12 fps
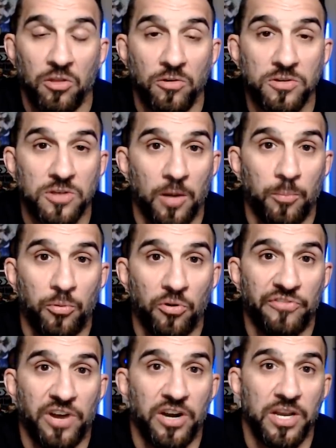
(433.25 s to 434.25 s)
Those are
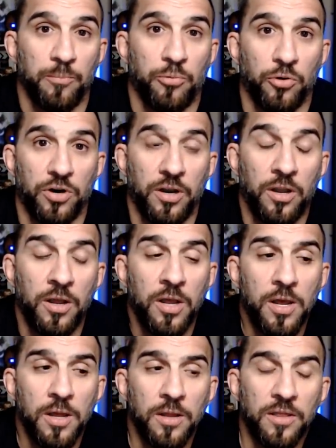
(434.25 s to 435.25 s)
both very important
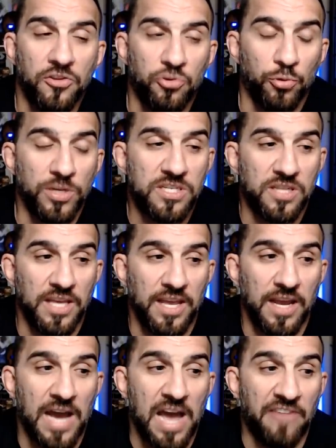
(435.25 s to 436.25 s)
the Twitch
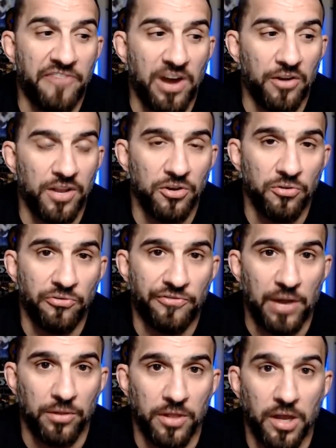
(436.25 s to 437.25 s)
thing, I've found a
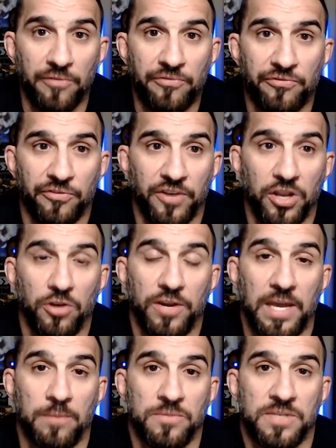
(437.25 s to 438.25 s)
newfound love for video
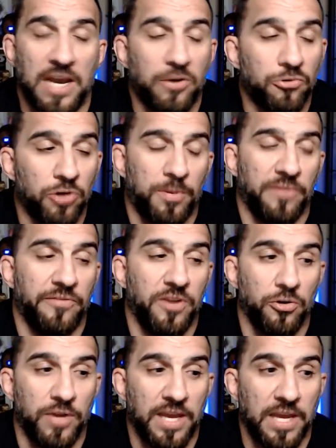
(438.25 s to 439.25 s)
games. I grew up on
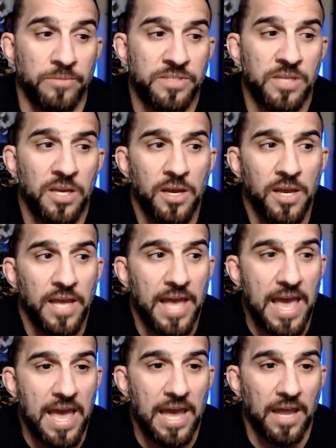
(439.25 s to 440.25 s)
video games
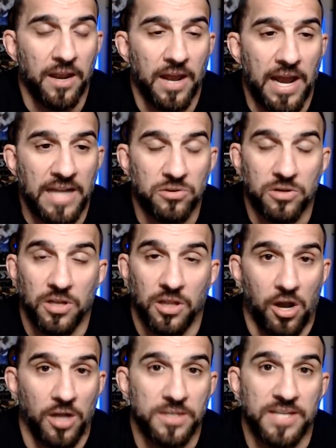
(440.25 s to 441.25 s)
and I took a
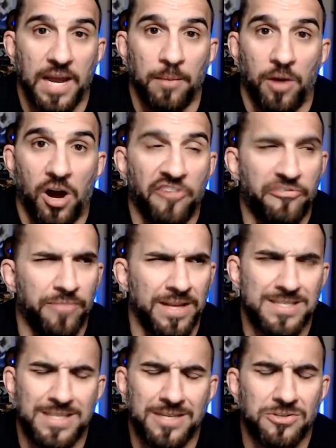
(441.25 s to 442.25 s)
long time off,
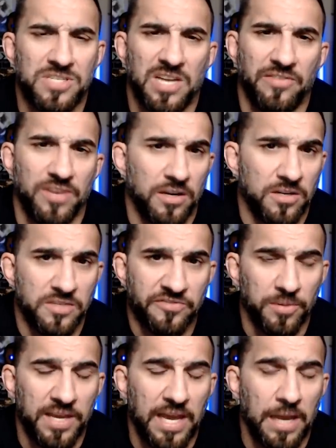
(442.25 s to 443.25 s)
like six or seven years
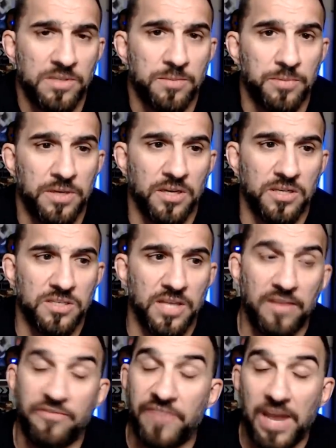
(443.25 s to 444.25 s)
from games because
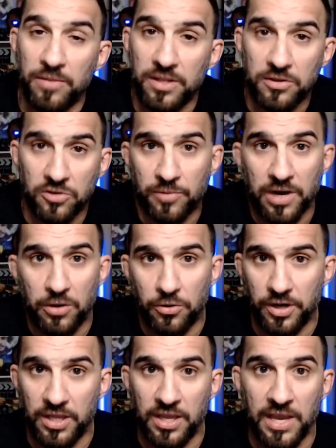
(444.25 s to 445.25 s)
like family took
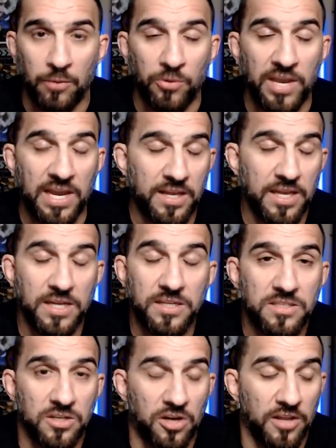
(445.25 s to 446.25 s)
priority and we had
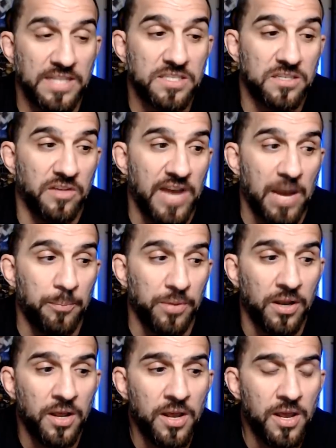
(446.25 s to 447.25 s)
kids and all that stuff
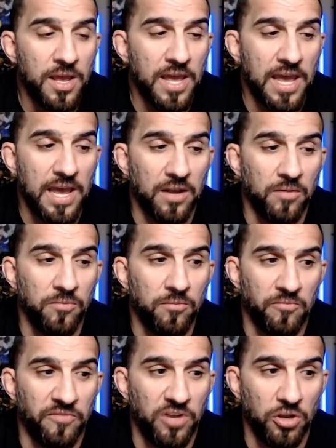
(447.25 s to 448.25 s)
happened and
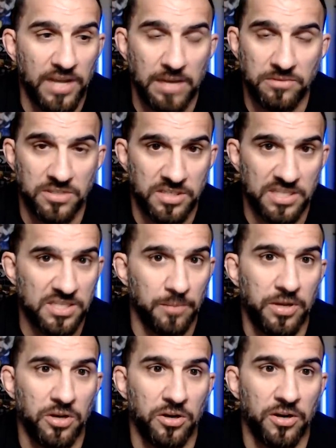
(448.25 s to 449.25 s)
video games just
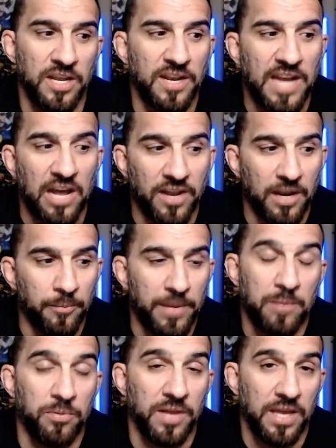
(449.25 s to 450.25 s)
disappeared. And now that I'm
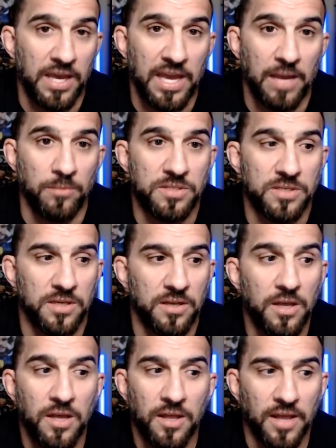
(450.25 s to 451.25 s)
back playing games,
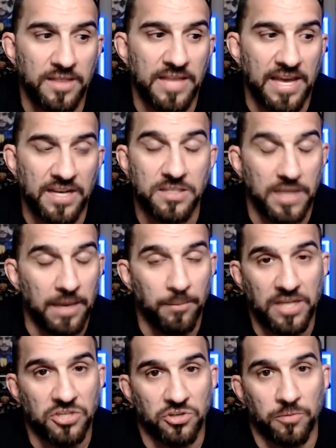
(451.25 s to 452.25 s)
like that is a
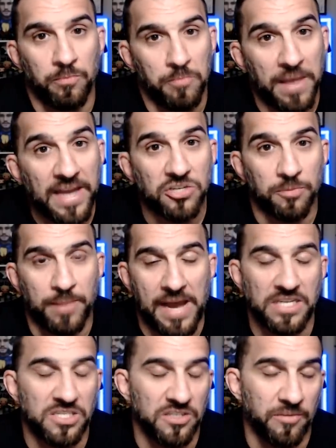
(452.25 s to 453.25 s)
major, major
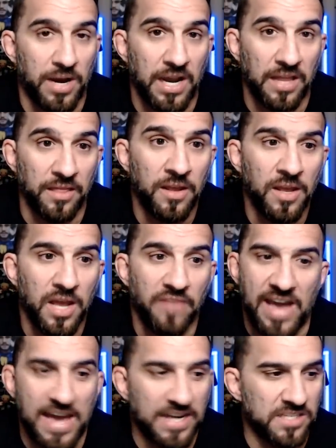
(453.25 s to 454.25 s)
passion of mine.
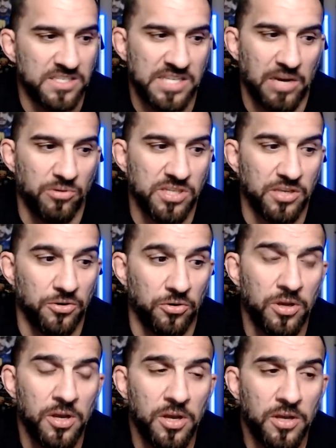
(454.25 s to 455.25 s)
I've had it since I was
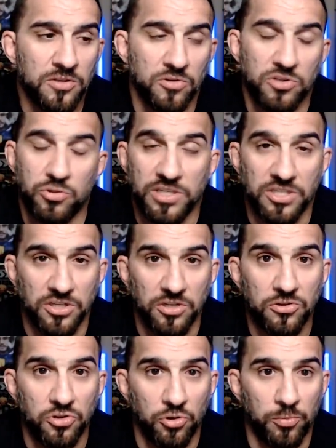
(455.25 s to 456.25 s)
little. So Twitch and
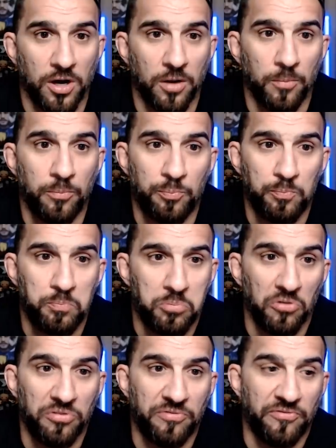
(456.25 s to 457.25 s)
YouTube are
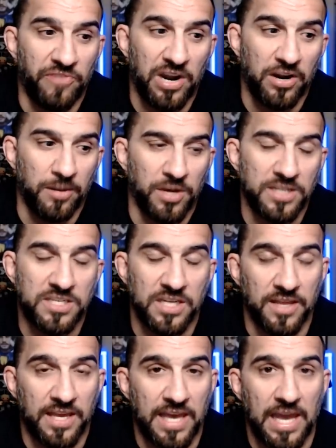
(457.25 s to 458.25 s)
both very much
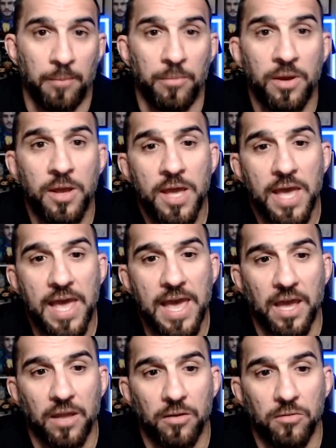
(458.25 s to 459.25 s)
in the game.
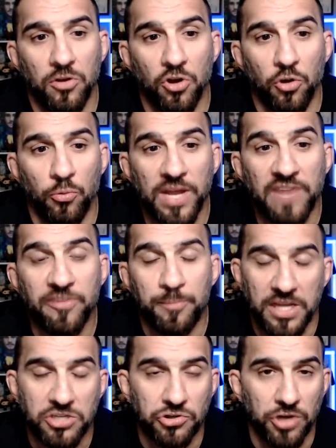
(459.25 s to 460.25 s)
And, you know, we have a
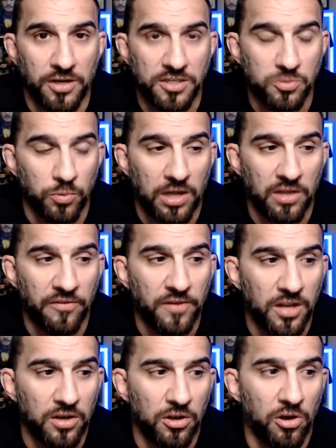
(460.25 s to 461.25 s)
Patreon as well. If you
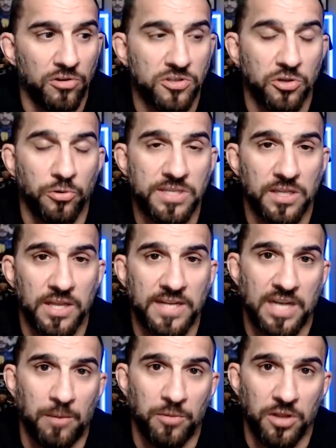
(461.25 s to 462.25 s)
didn't know, there's always a
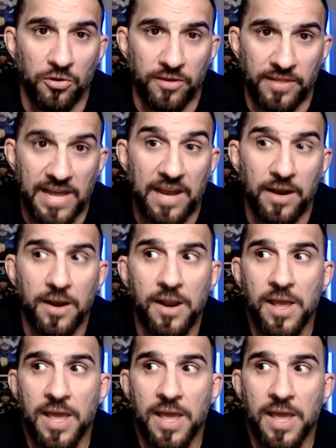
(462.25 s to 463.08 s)
link down below to that.